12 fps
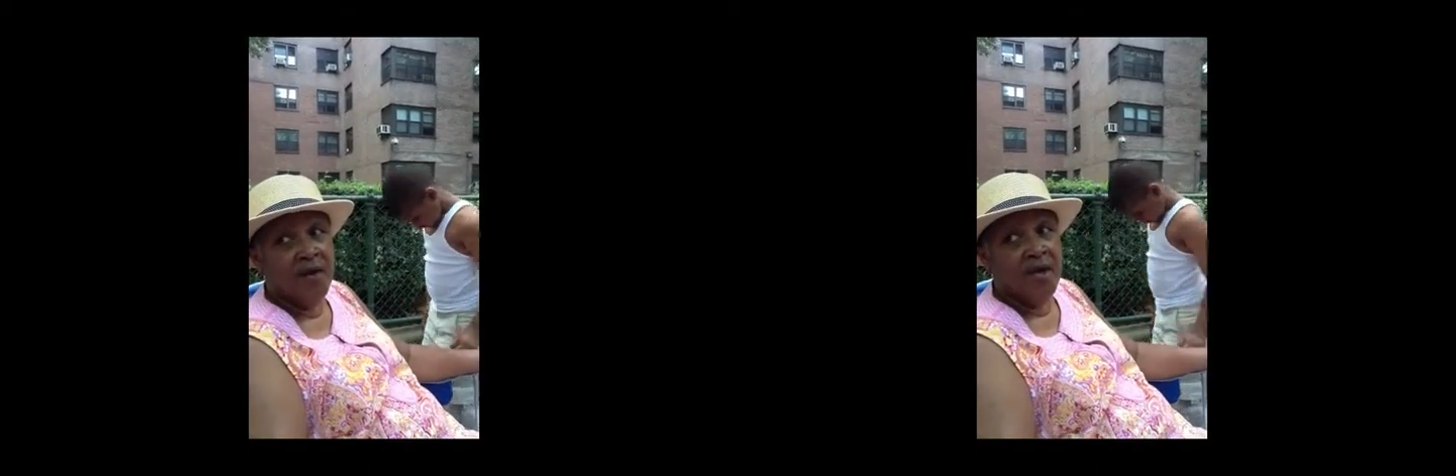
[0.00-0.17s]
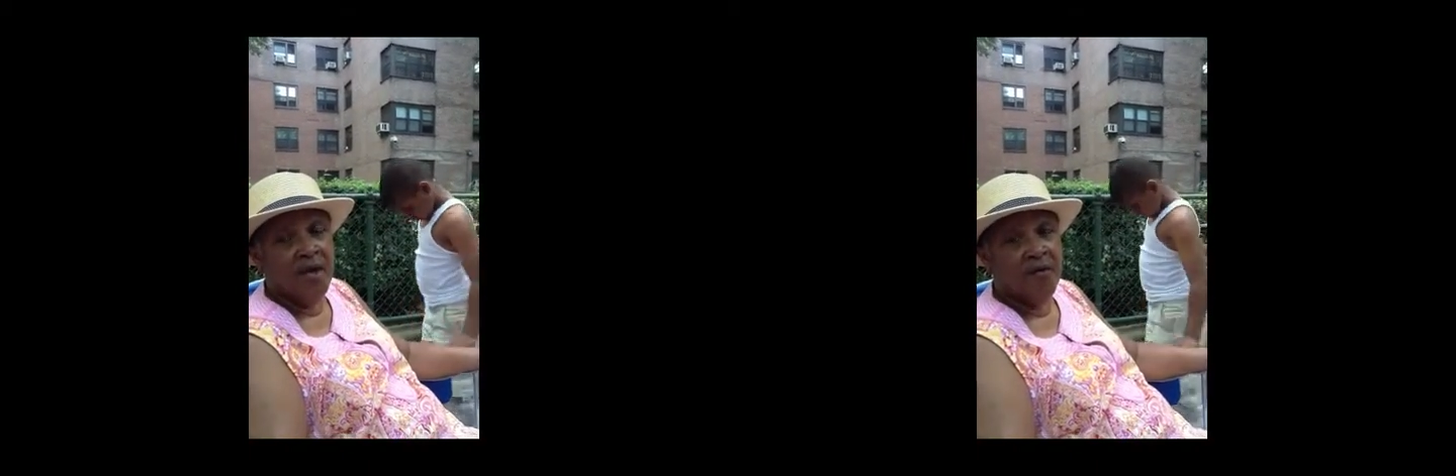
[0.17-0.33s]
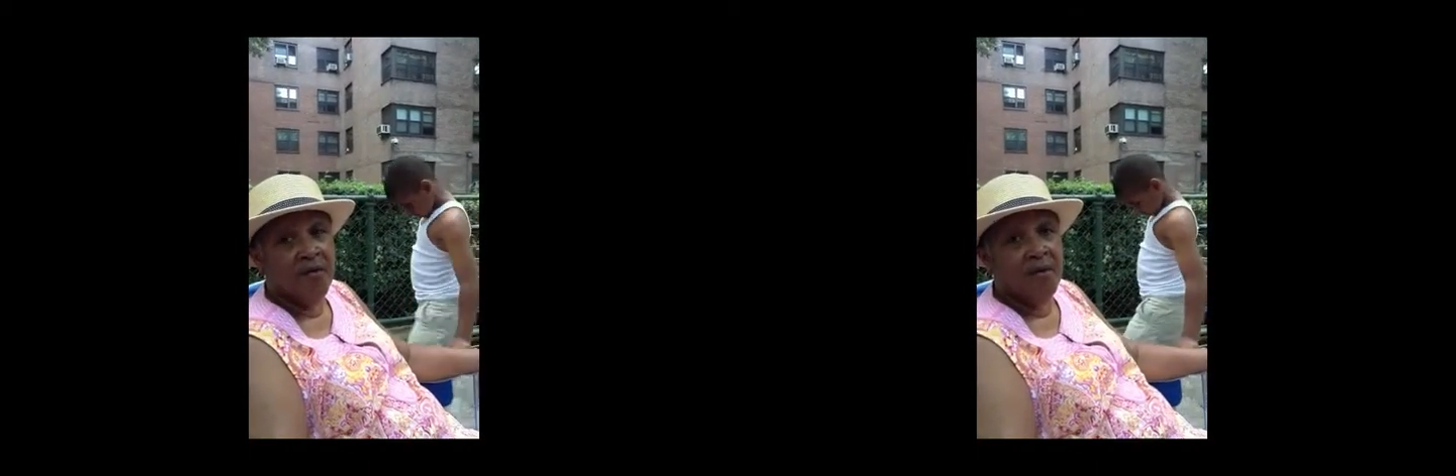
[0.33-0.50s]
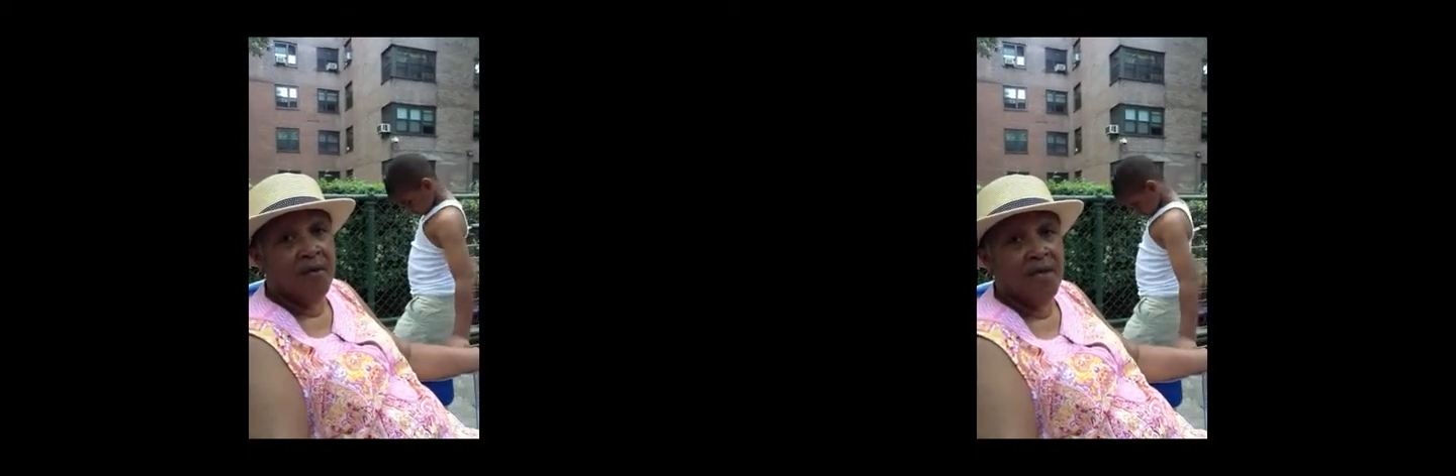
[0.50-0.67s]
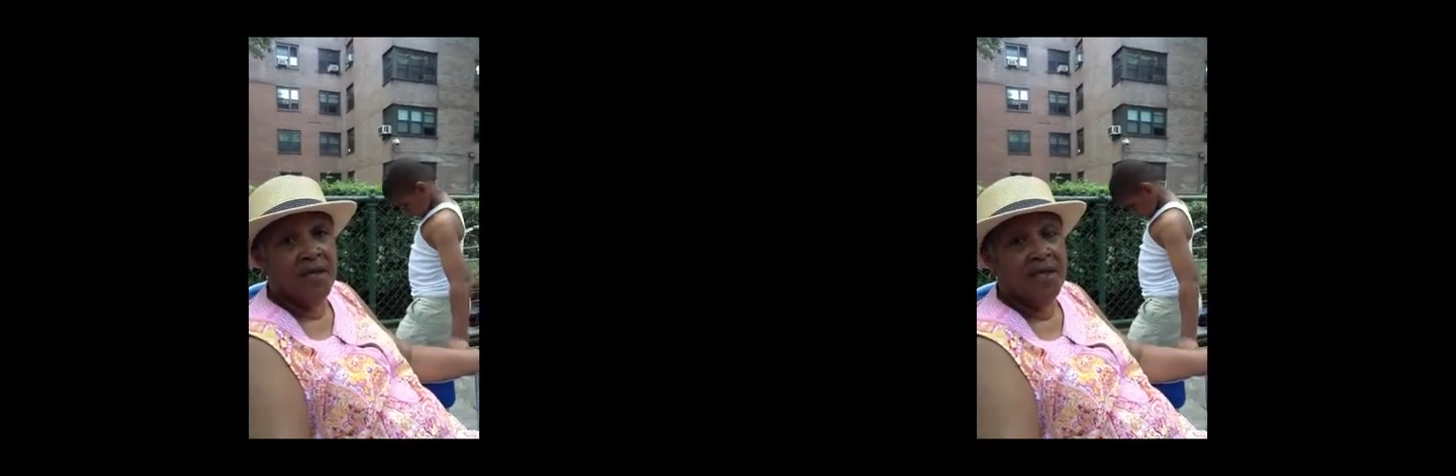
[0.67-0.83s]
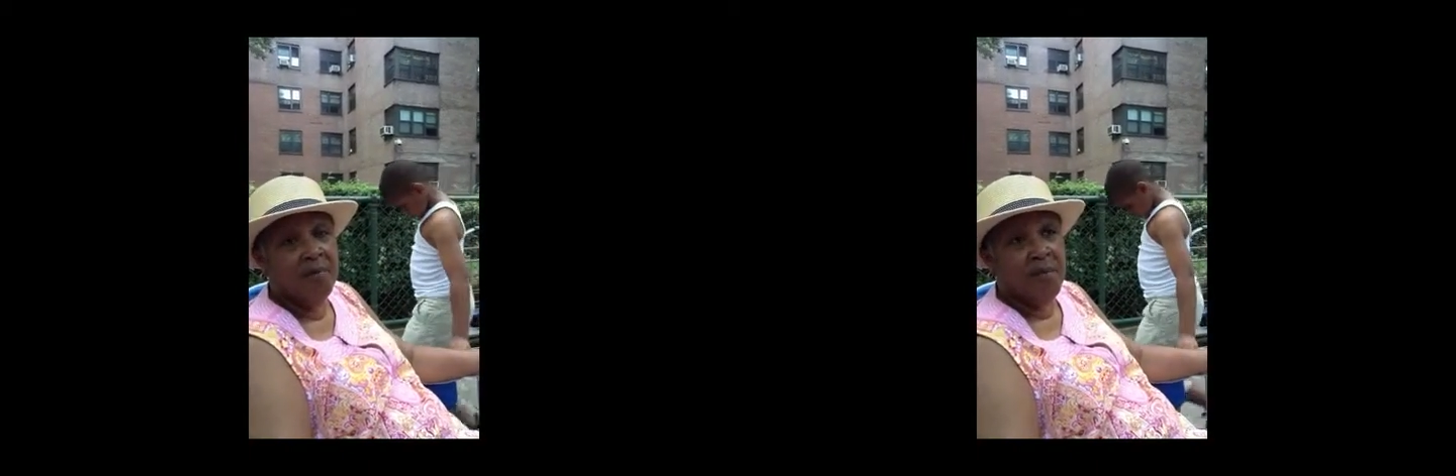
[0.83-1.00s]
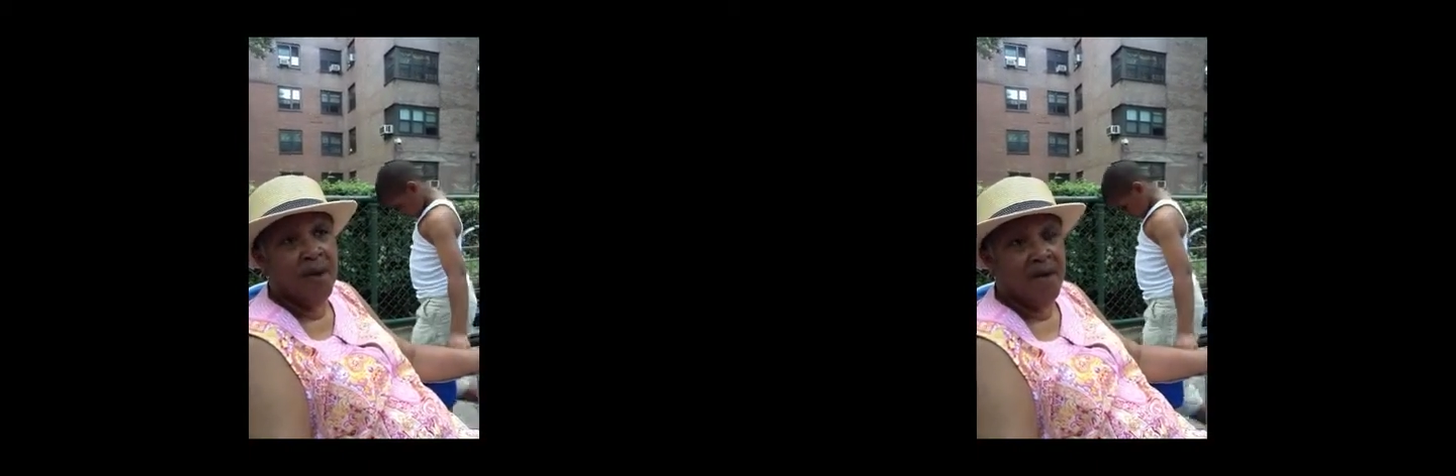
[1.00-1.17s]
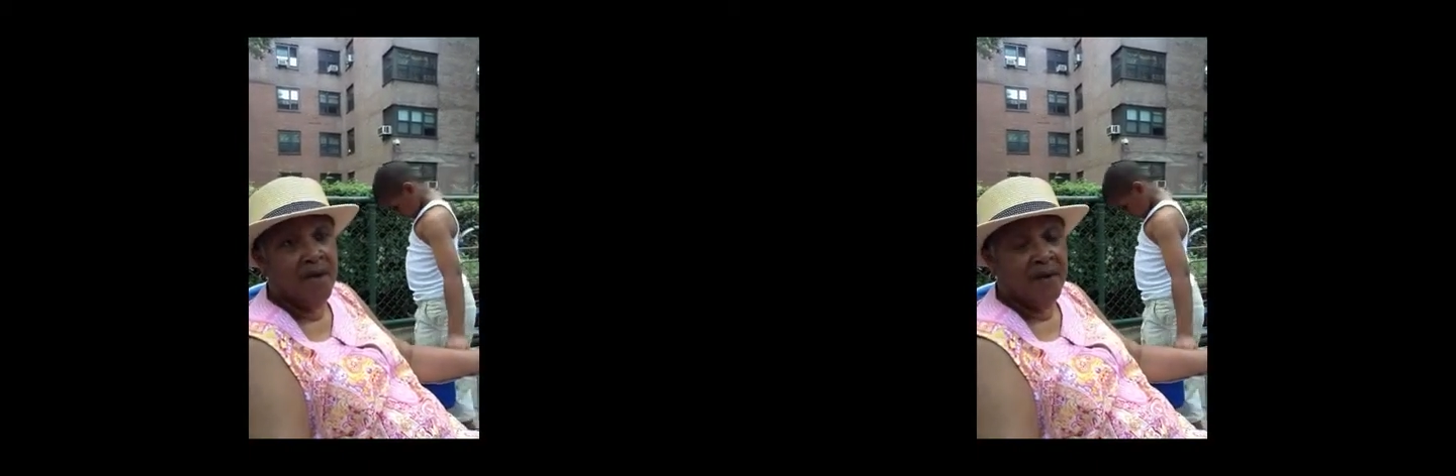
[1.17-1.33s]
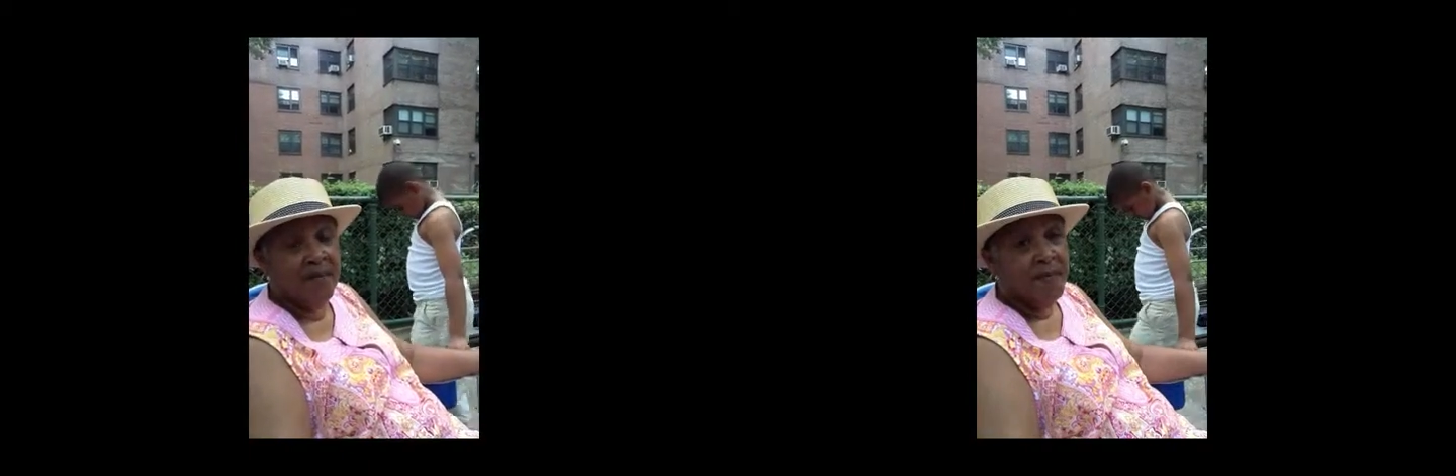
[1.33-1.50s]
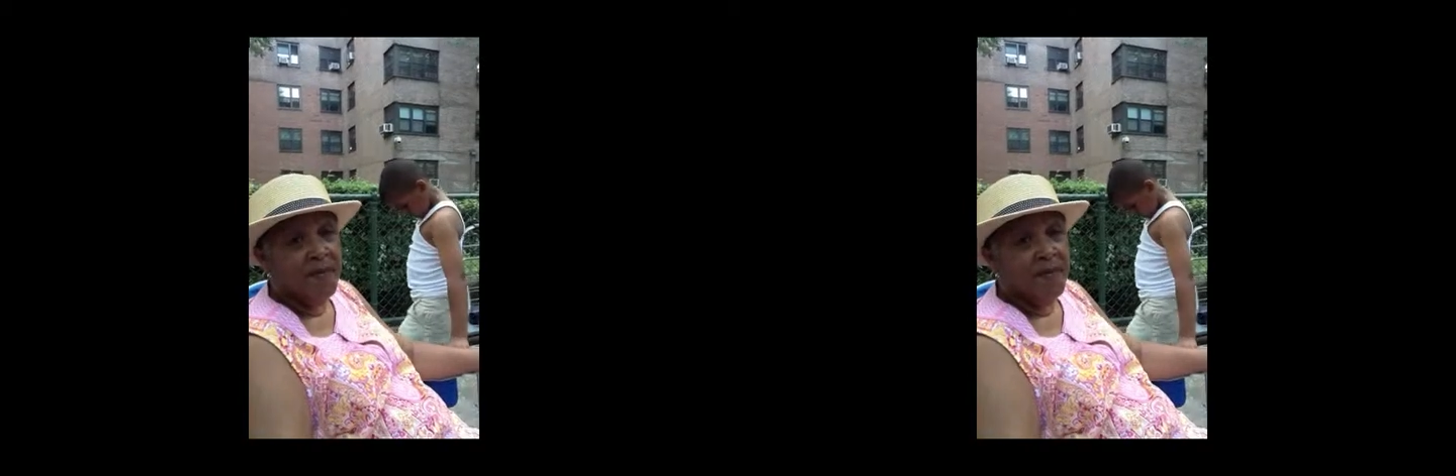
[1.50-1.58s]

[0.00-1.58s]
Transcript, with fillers: level. He's spelling.